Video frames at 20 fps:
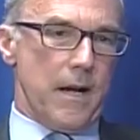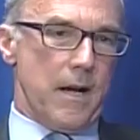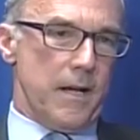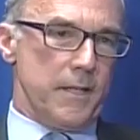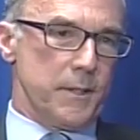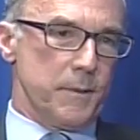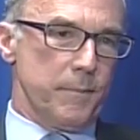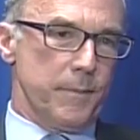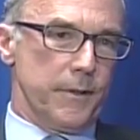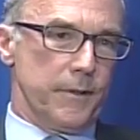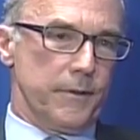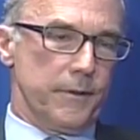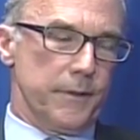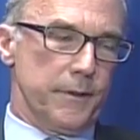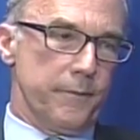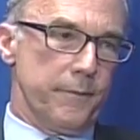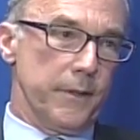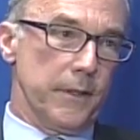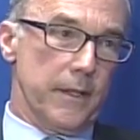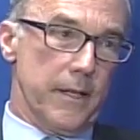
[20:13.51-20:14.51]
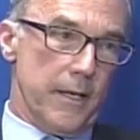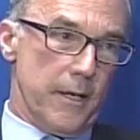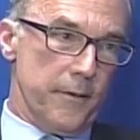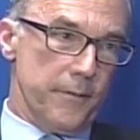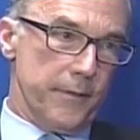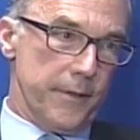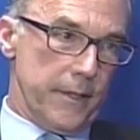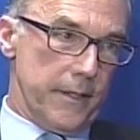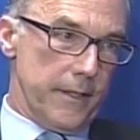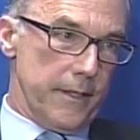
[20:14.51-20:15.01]
hospital in the
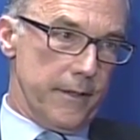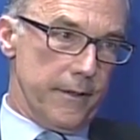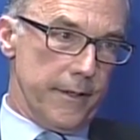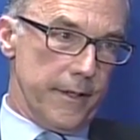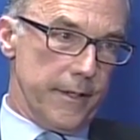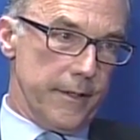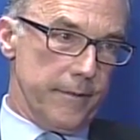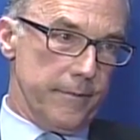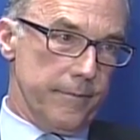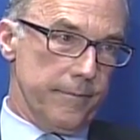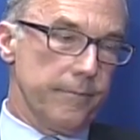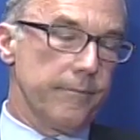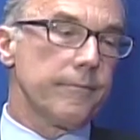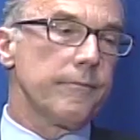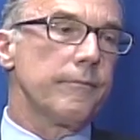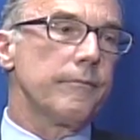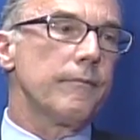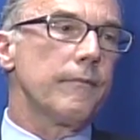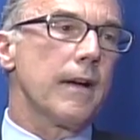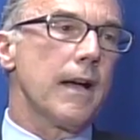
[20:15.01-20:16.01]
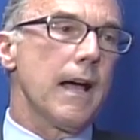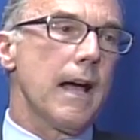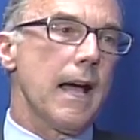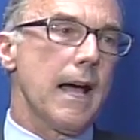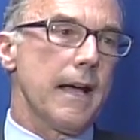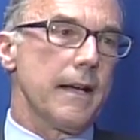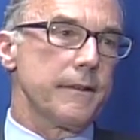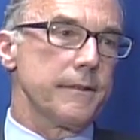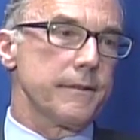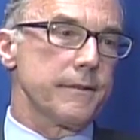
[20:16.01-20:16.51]
Philadelphia area
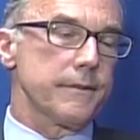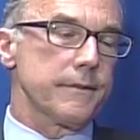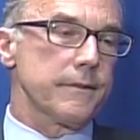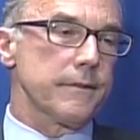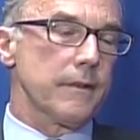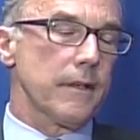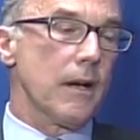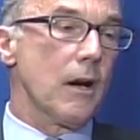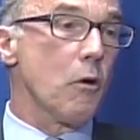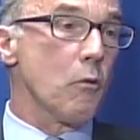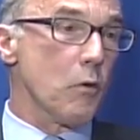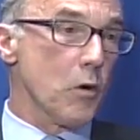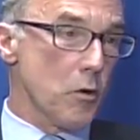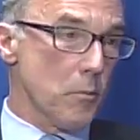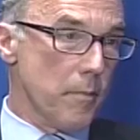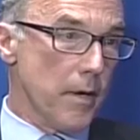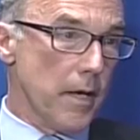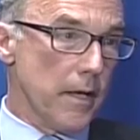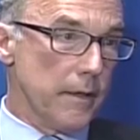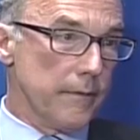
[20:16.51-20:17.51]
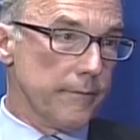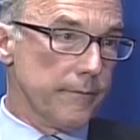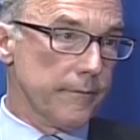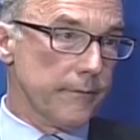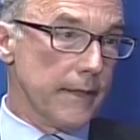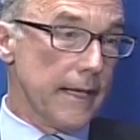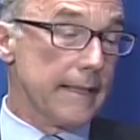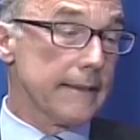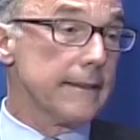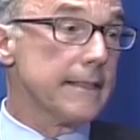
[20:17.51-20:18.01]
has a robot,
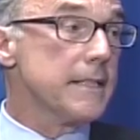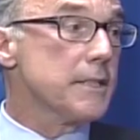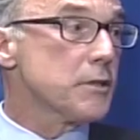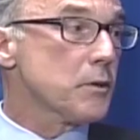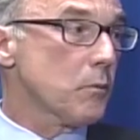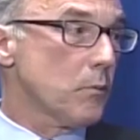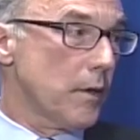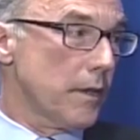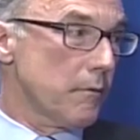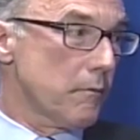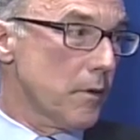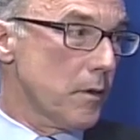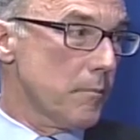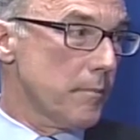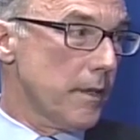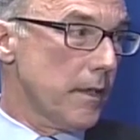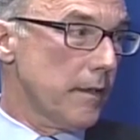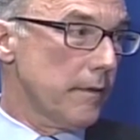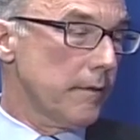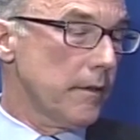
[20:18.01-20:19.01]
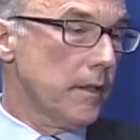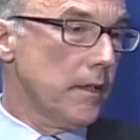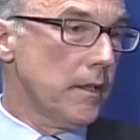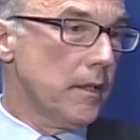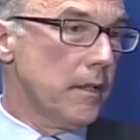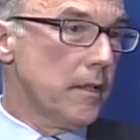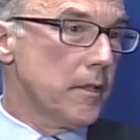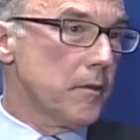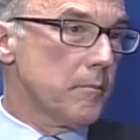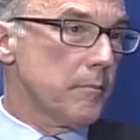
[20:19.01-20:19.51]
at least one robot,
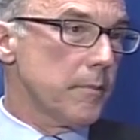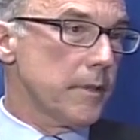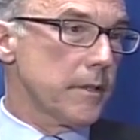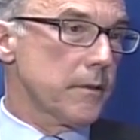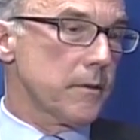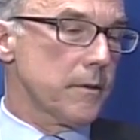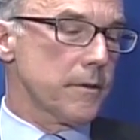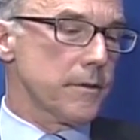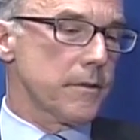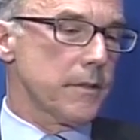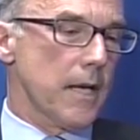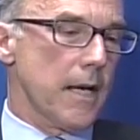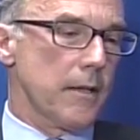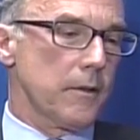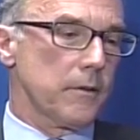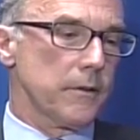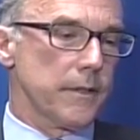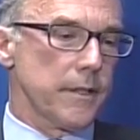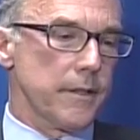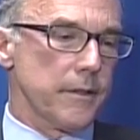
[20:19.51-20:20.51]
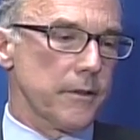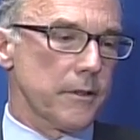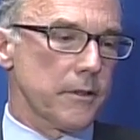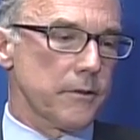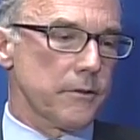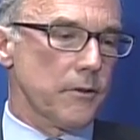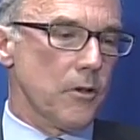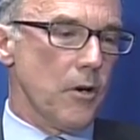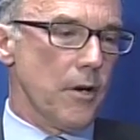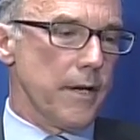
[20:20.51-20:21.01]
because not only do
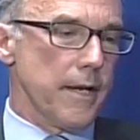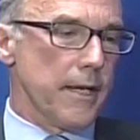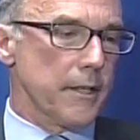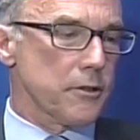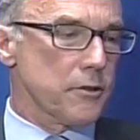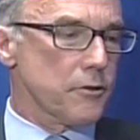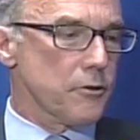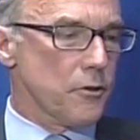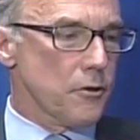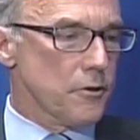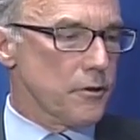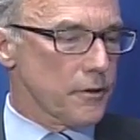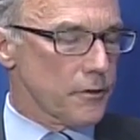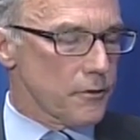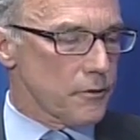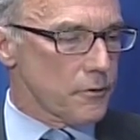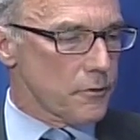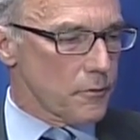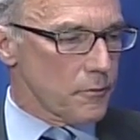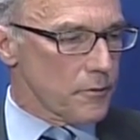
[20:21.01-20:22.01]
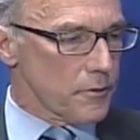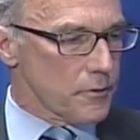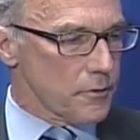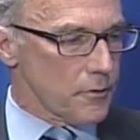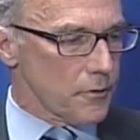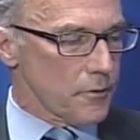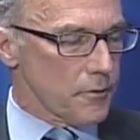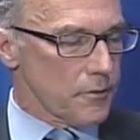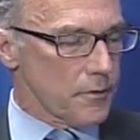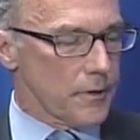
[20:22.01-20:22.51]
cardiac surgeons do the
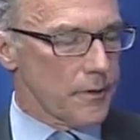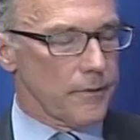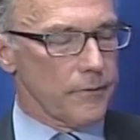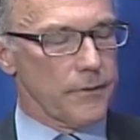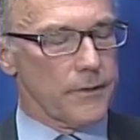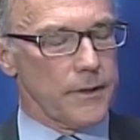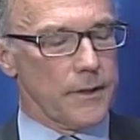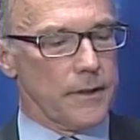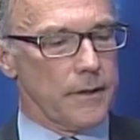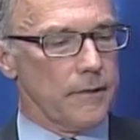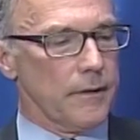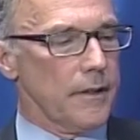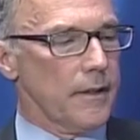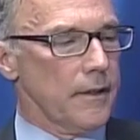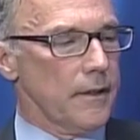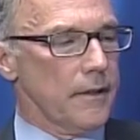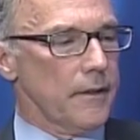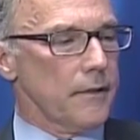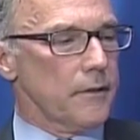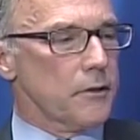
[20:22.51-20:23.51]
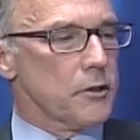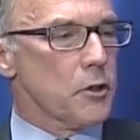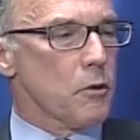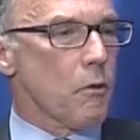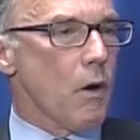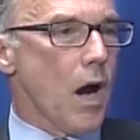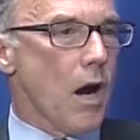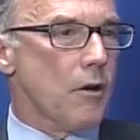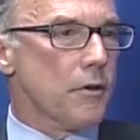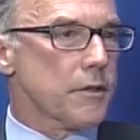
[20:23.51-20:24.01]
surgery, the
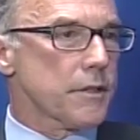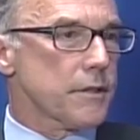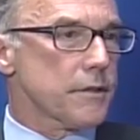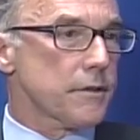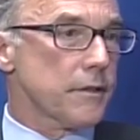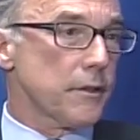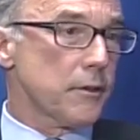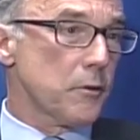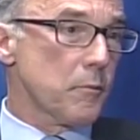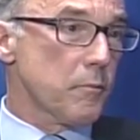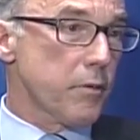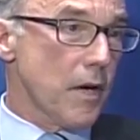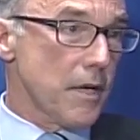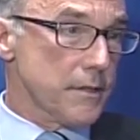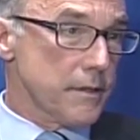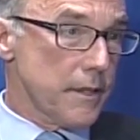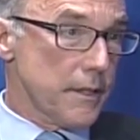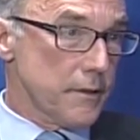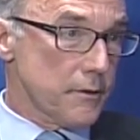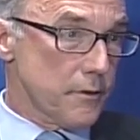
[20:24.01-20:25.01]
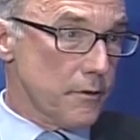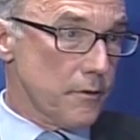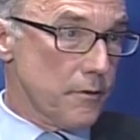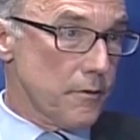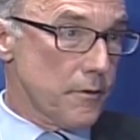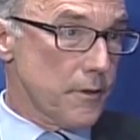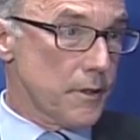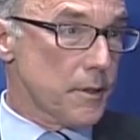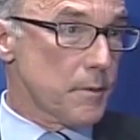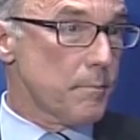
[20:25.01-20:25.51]
urologists, they do prostate
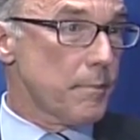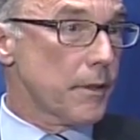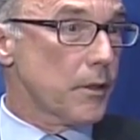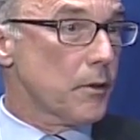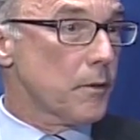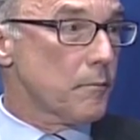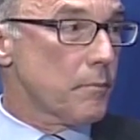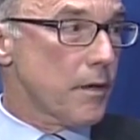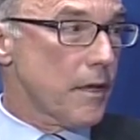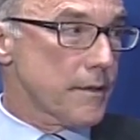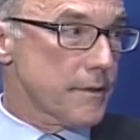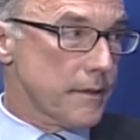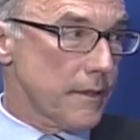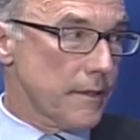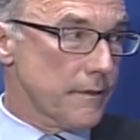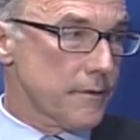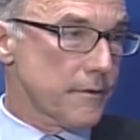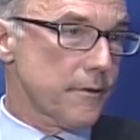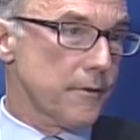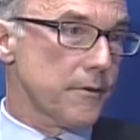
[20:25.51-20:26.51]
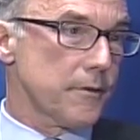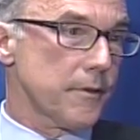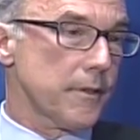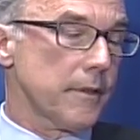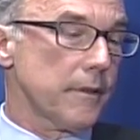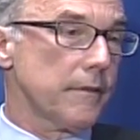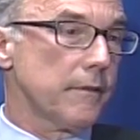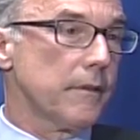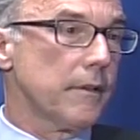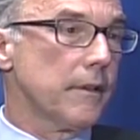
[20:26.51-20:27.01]
surgery, it's big on prostate
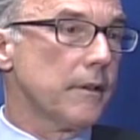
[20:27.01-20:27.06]
surgery,